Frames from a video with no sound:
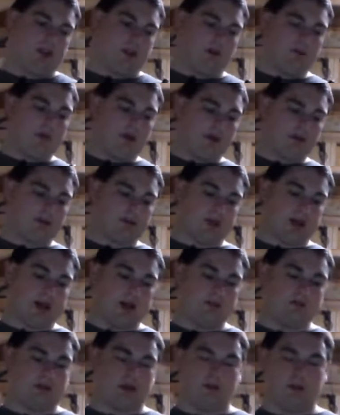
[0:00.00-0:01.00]
You know, most
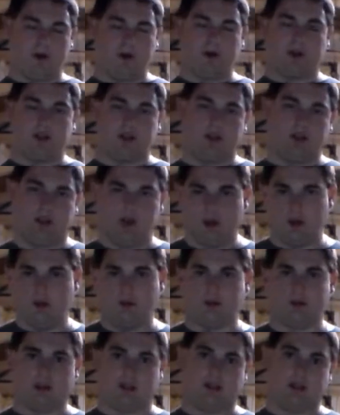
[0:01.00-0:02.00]
times I'm going to
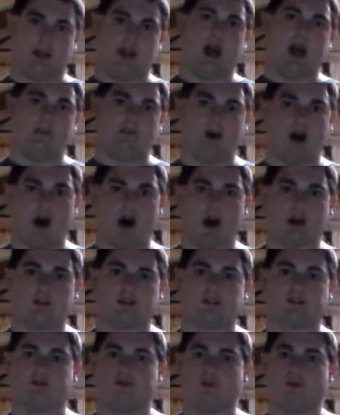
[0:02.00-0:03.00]
use a DI
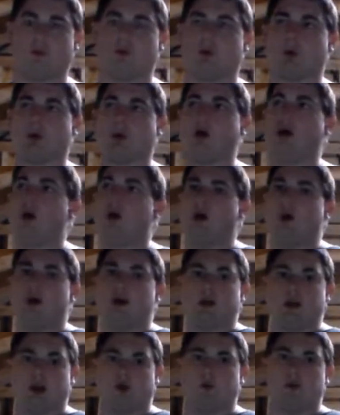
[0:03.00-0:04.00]
box for
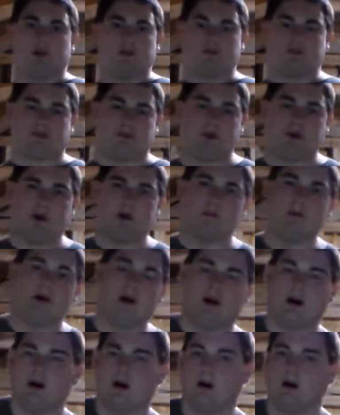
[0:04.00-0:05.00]
going
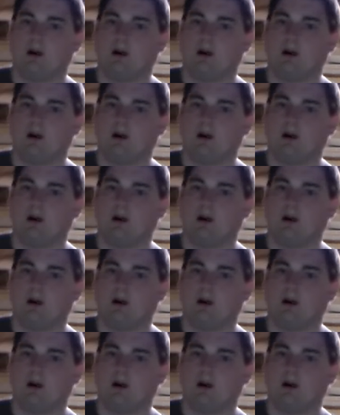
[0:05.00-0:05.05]
from,